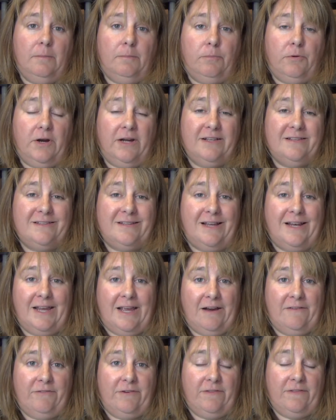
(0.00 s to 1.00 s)
price on
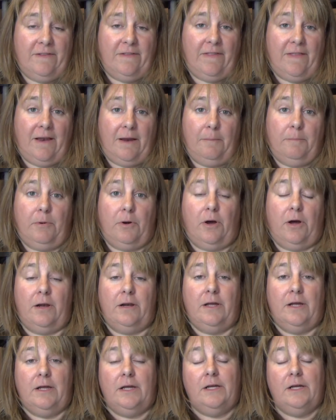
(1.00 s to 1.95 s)
everything that I bought.